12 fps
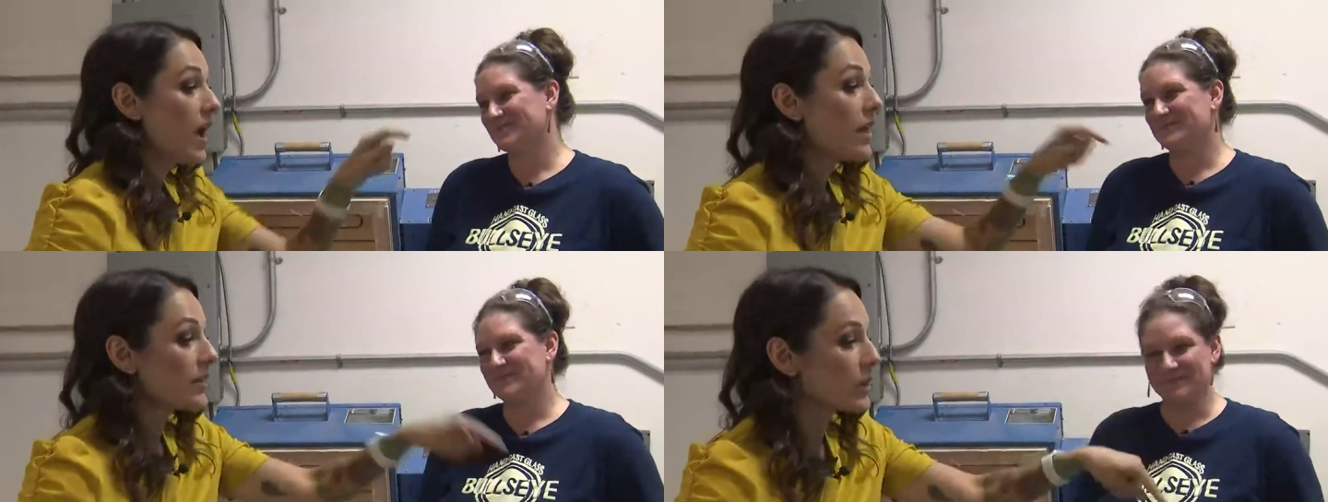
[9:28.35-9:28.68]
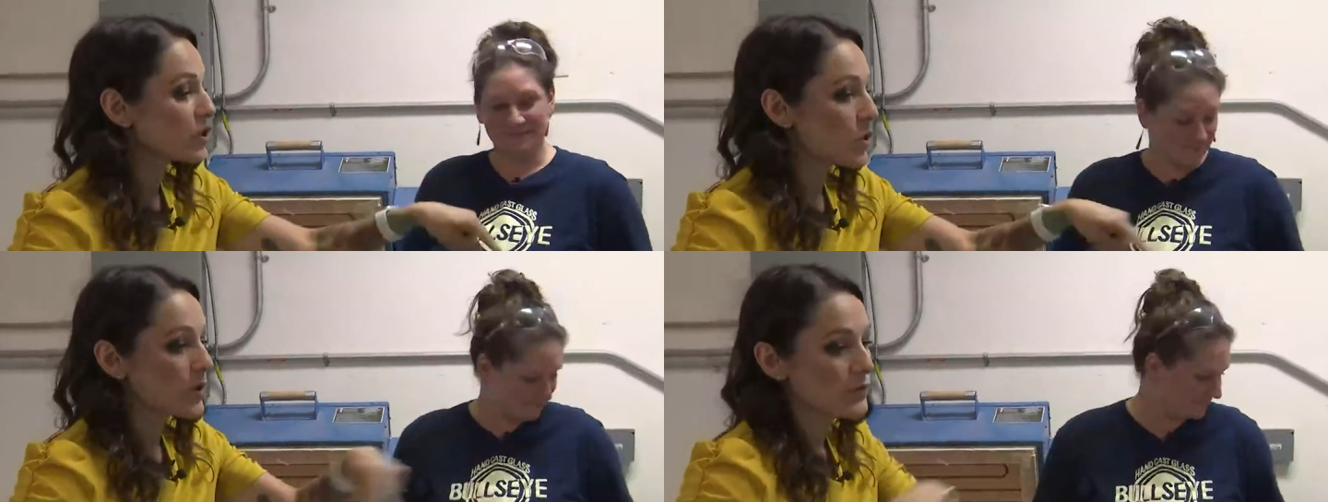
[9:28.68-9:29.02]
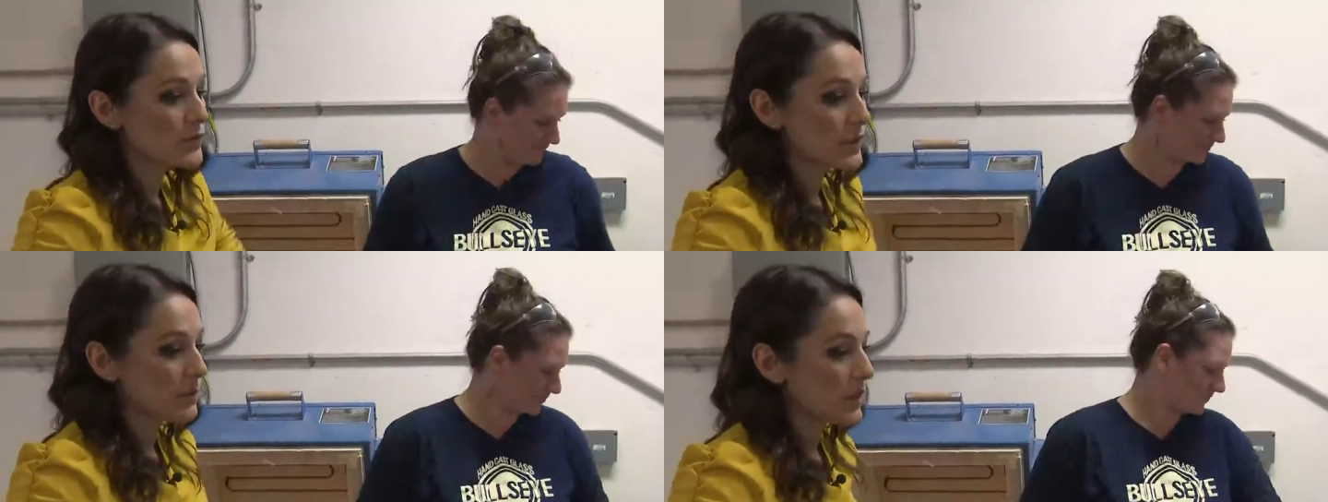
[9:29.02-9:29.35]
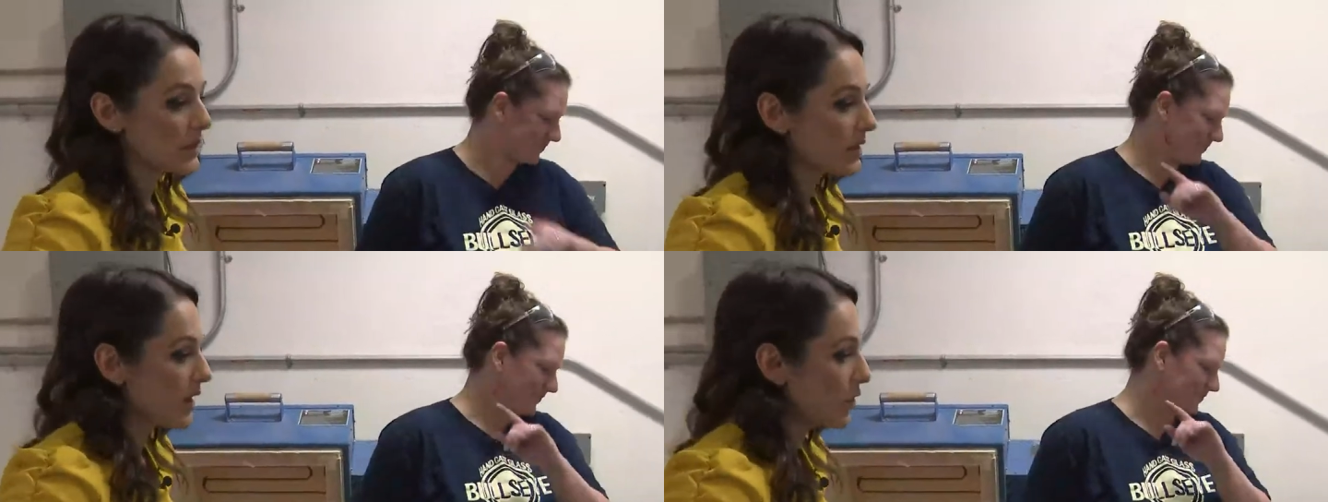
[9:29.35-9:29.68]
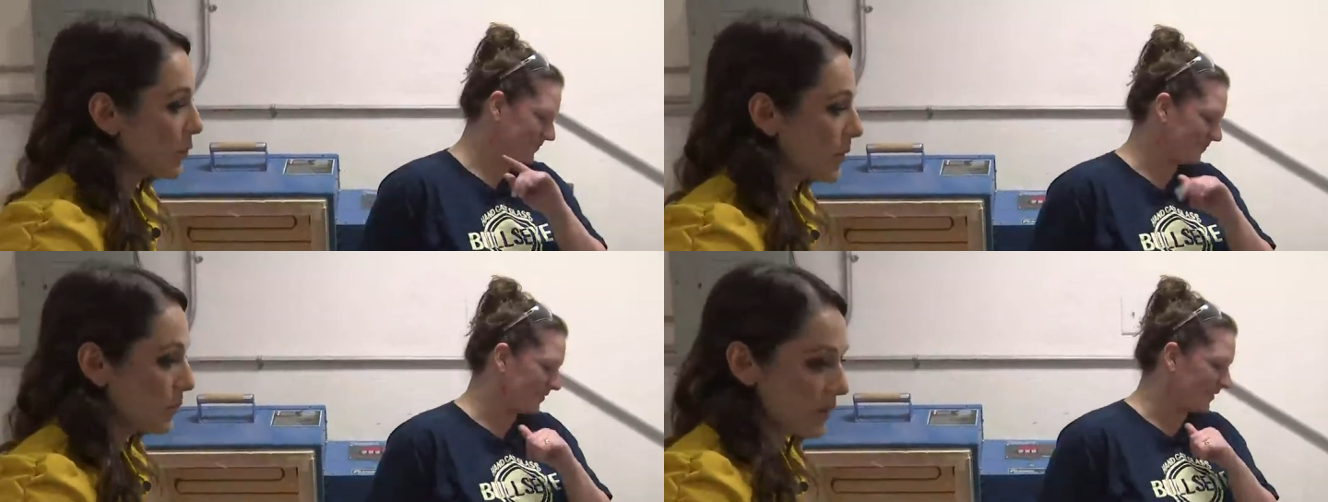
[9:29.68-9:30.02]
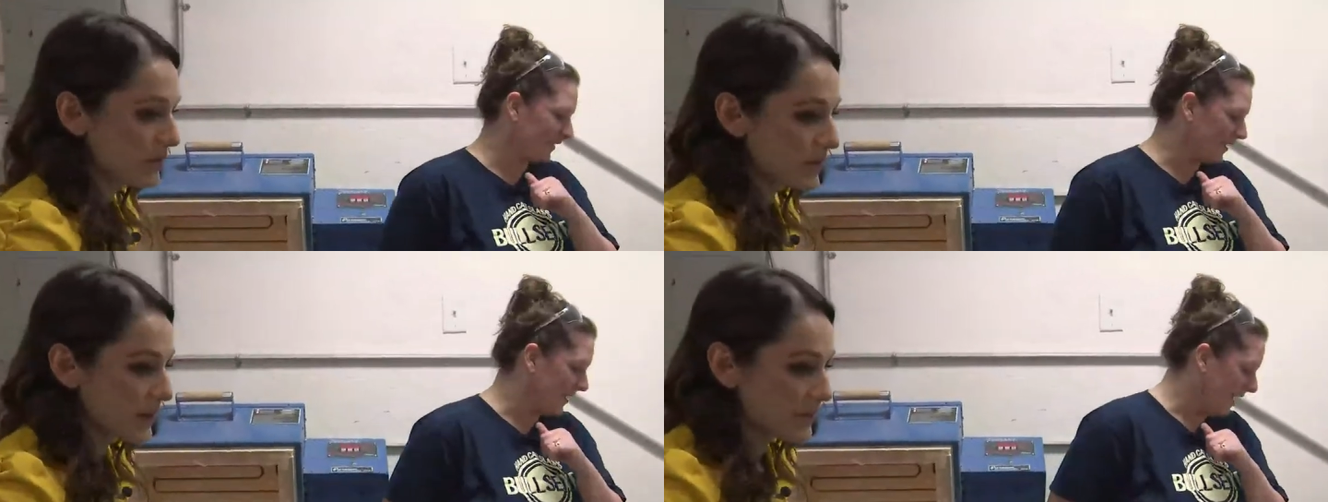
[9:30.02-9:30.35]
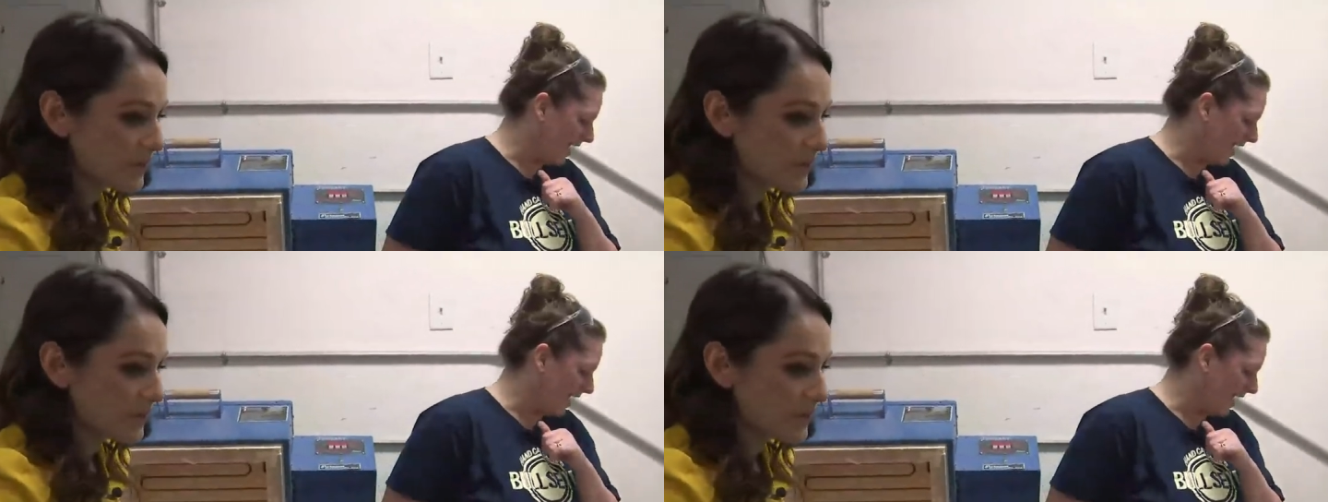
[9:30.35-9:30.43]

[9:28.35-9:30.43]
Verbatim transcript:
Speaker 1: Let's show off some things that other people have done.